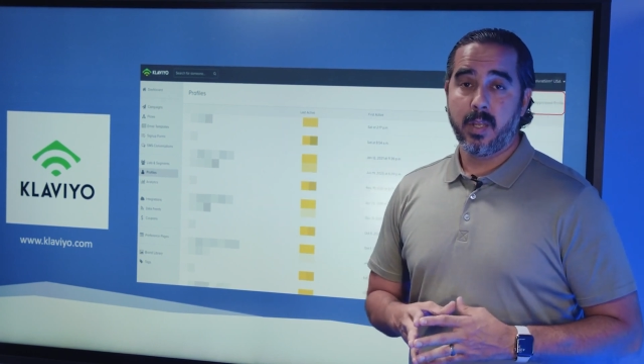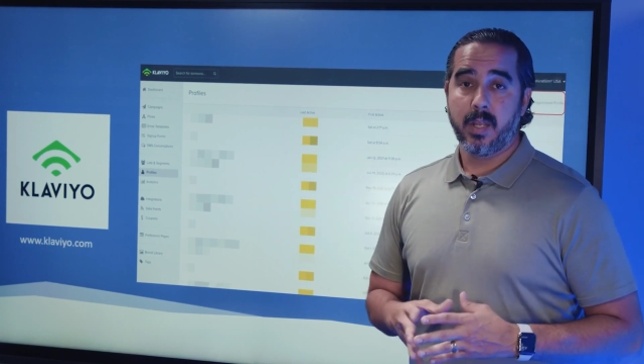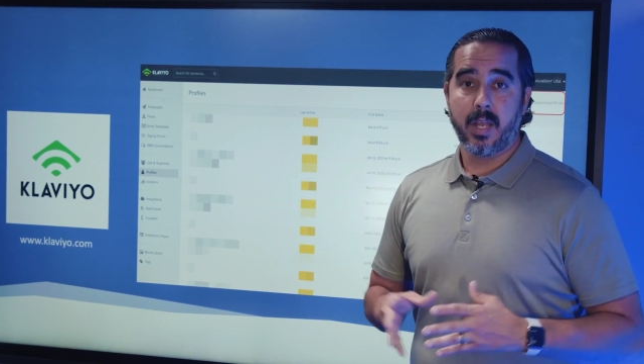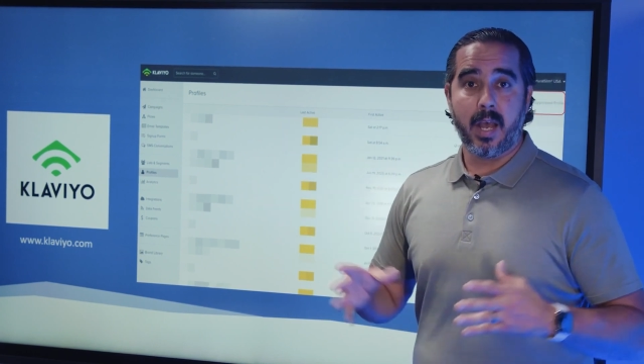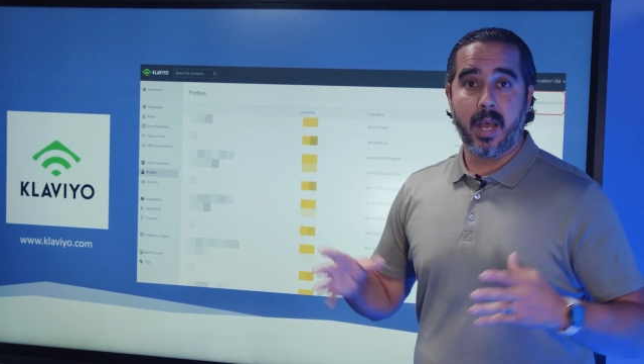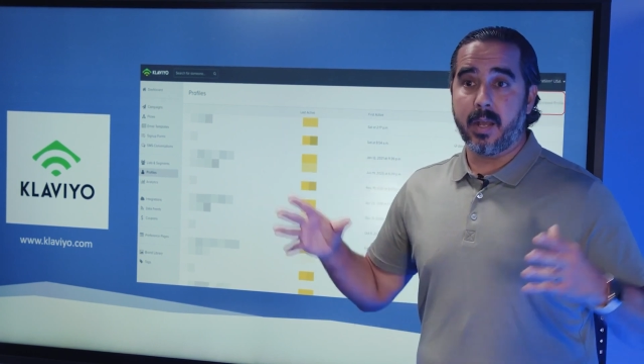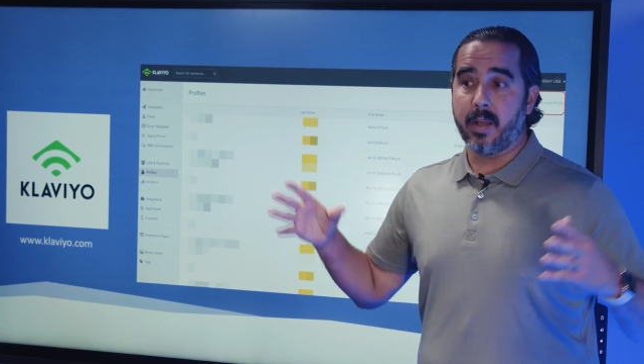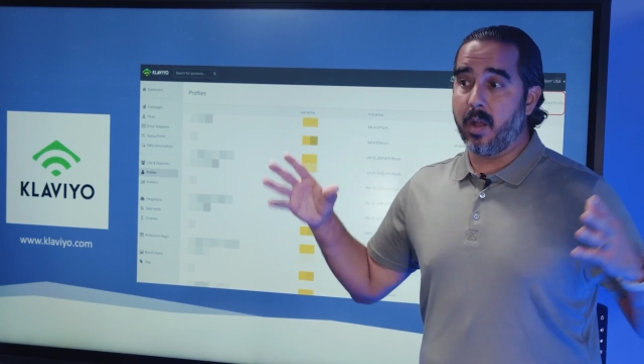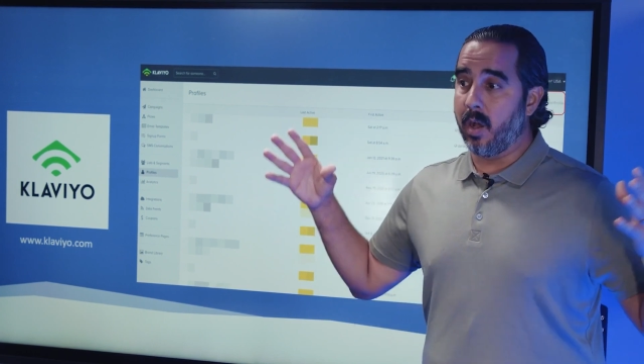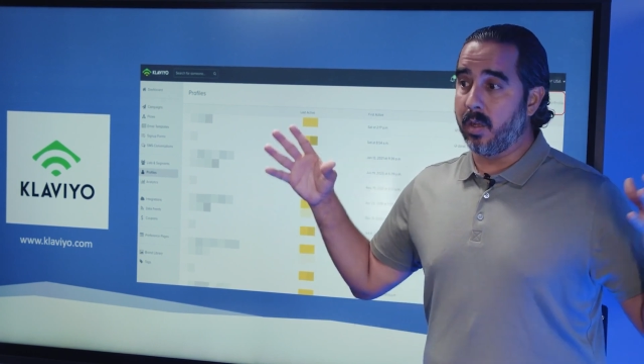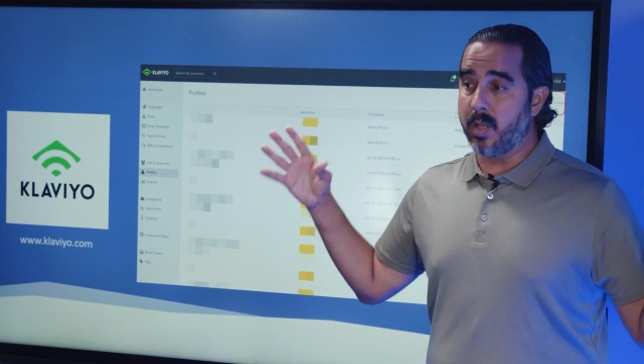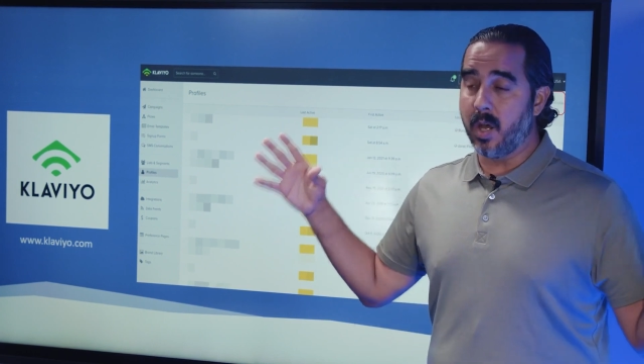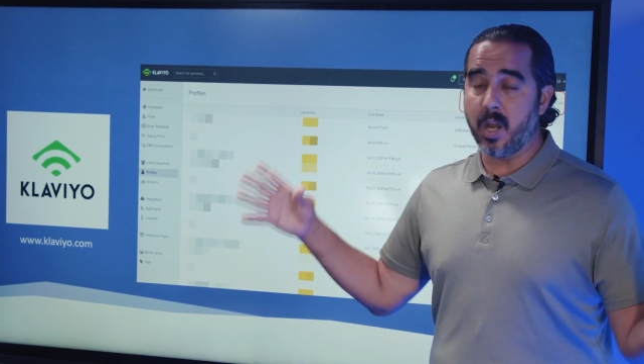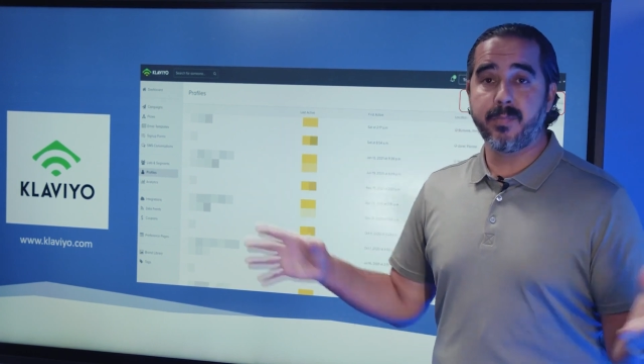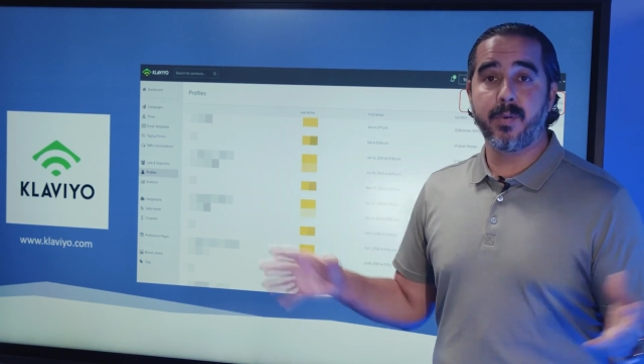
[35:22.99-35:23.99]
A
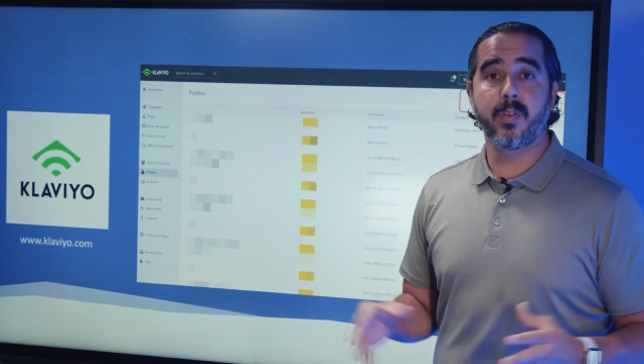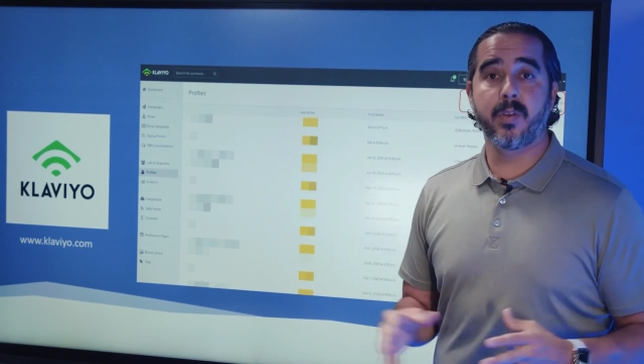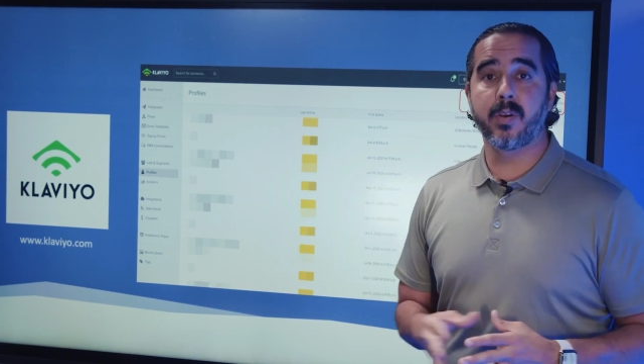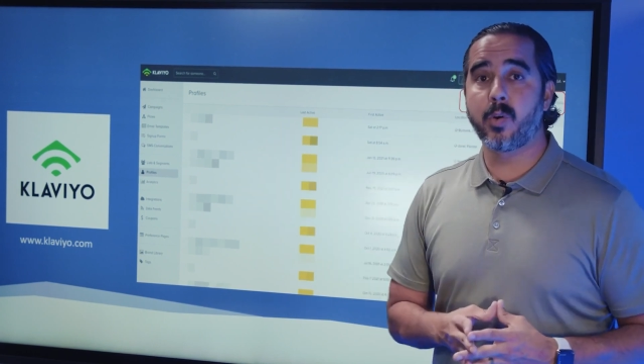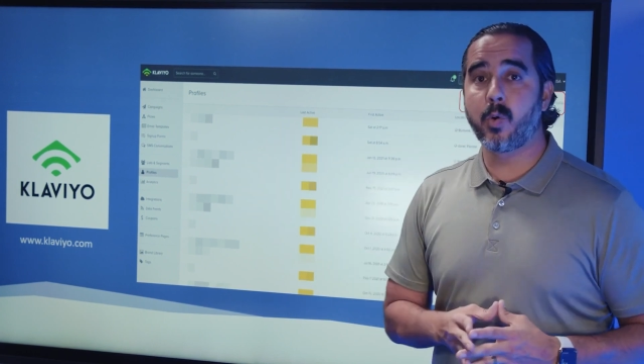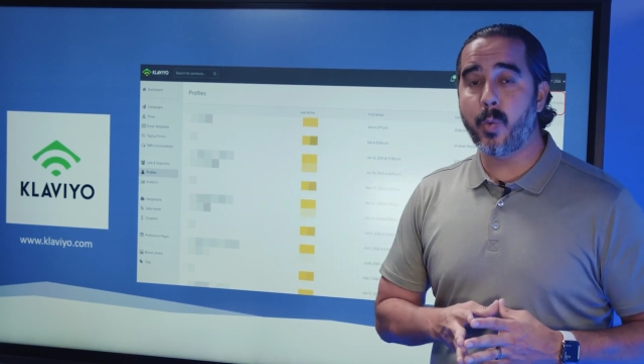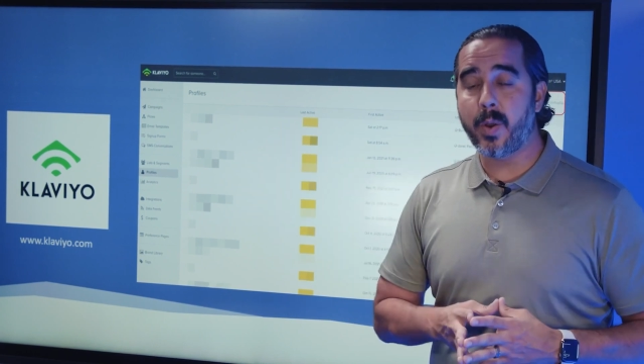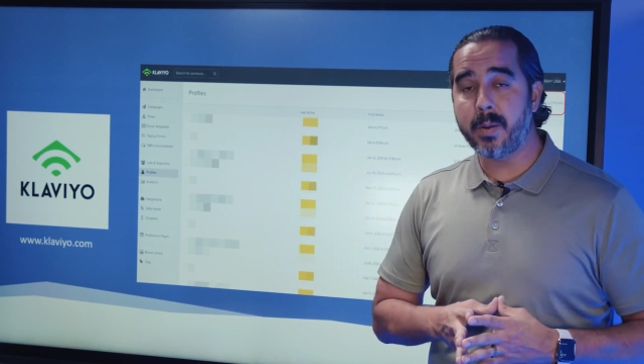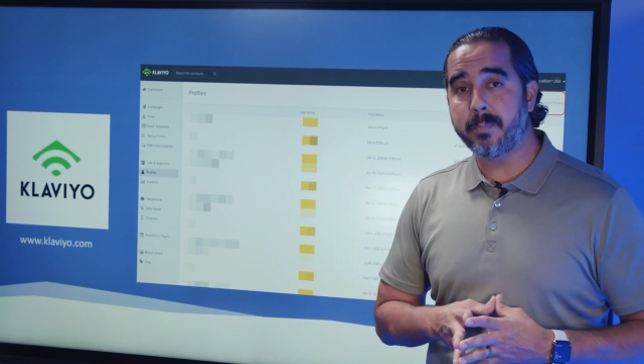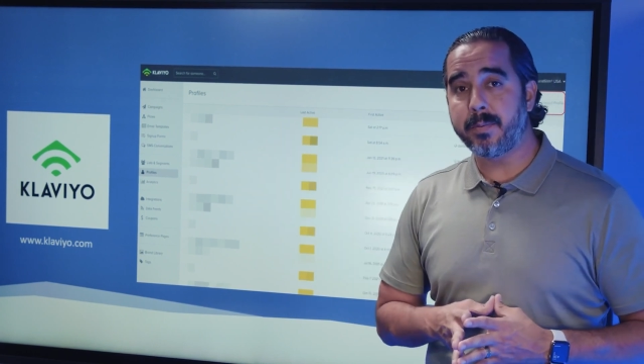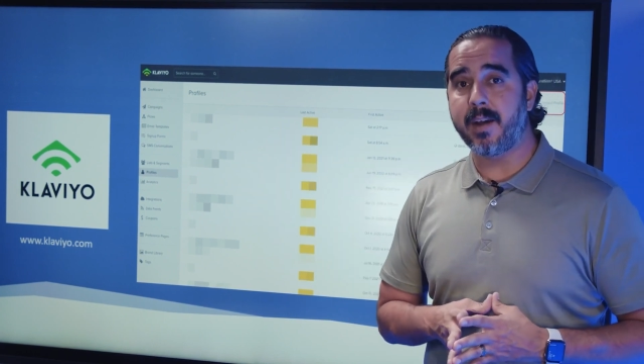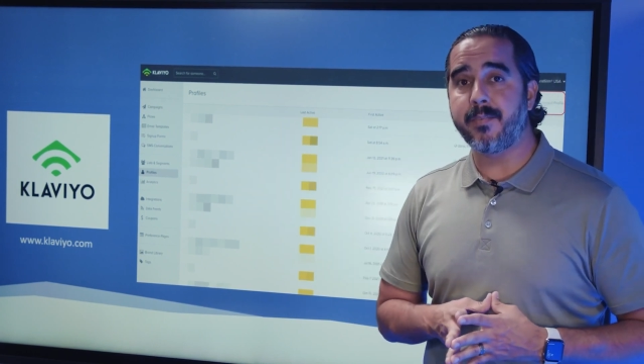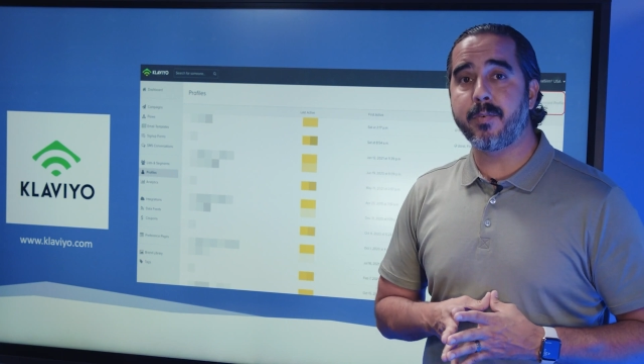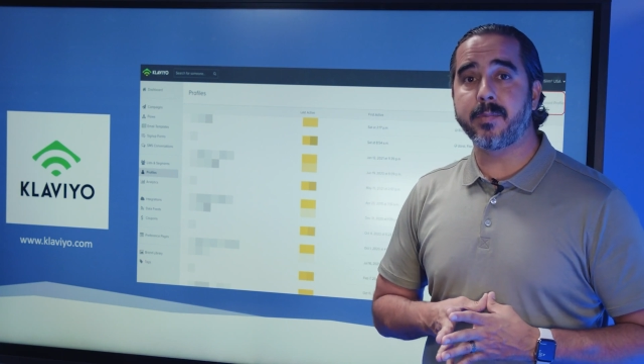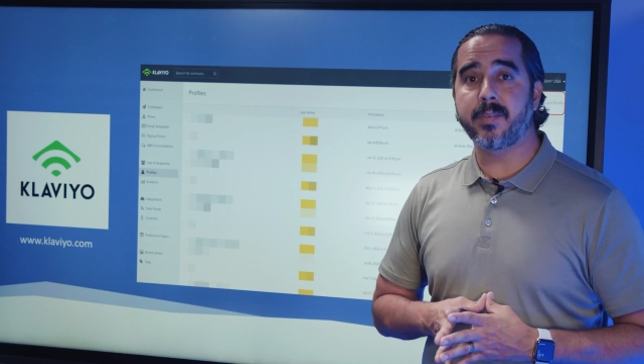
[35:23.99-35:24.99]
lot of other great
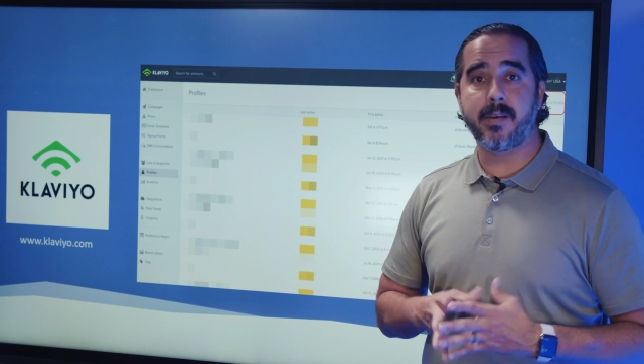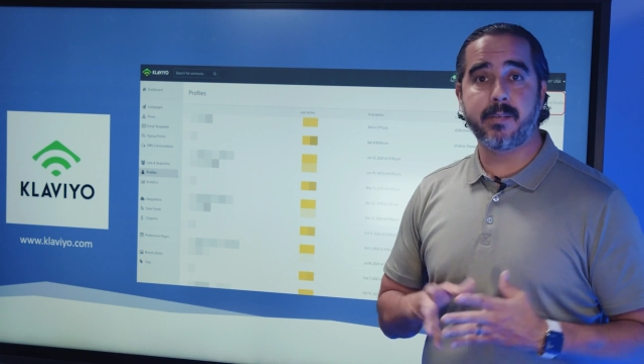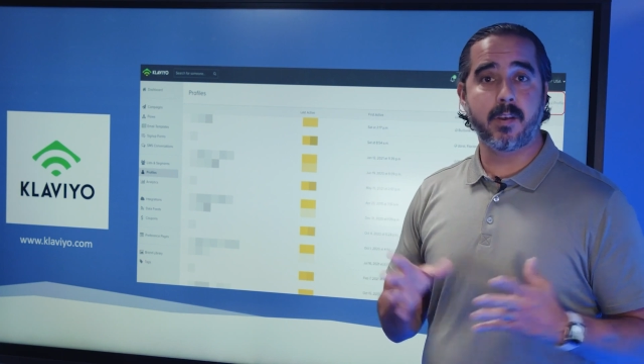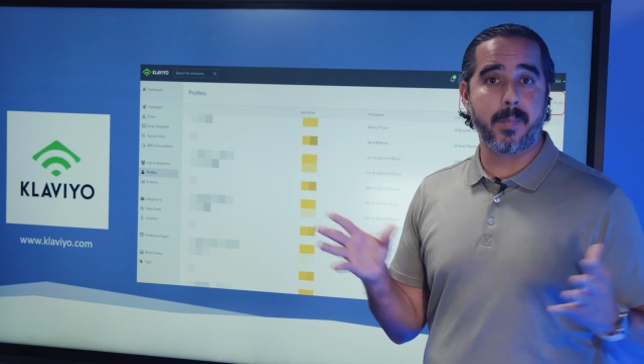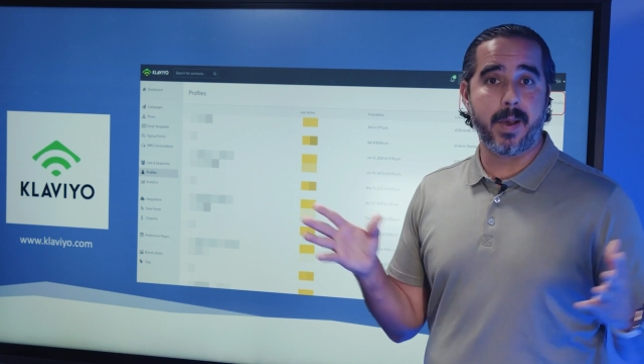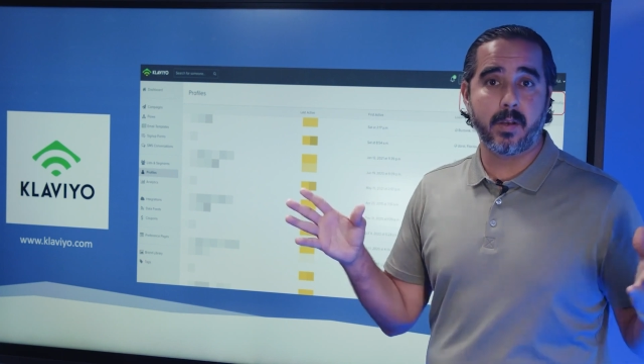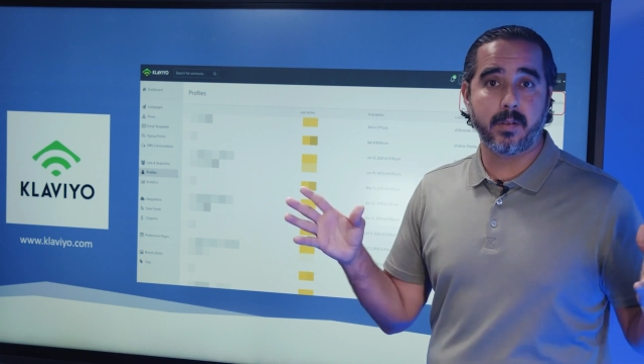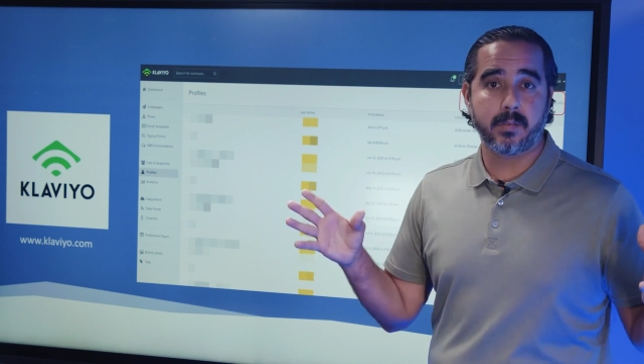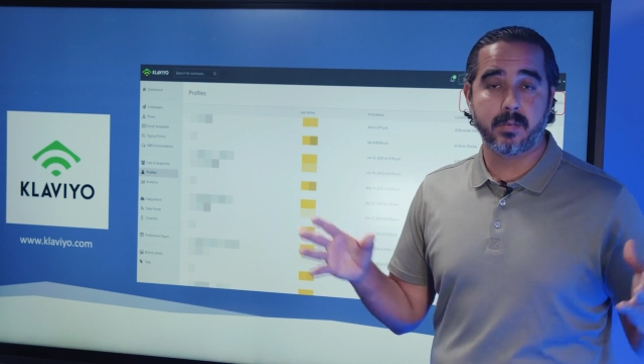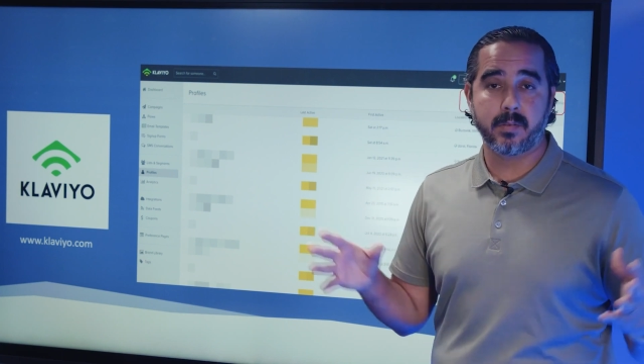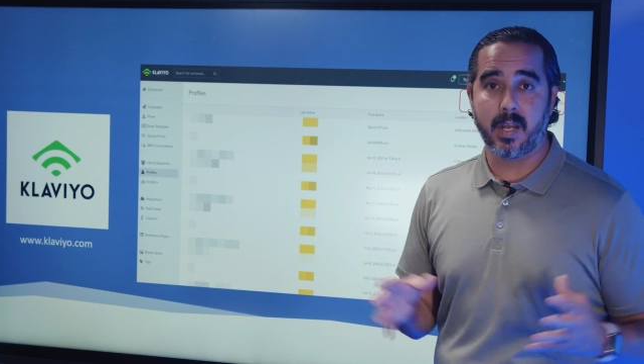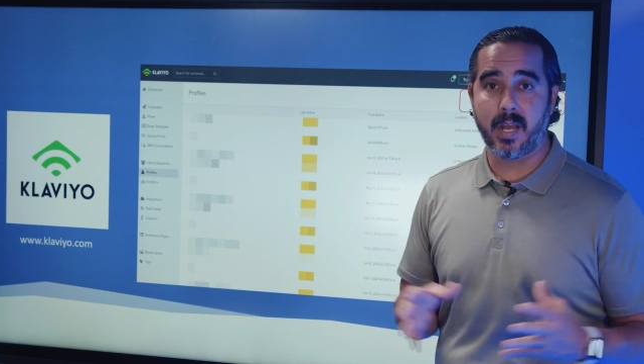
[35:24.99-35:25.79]
platforms have come out.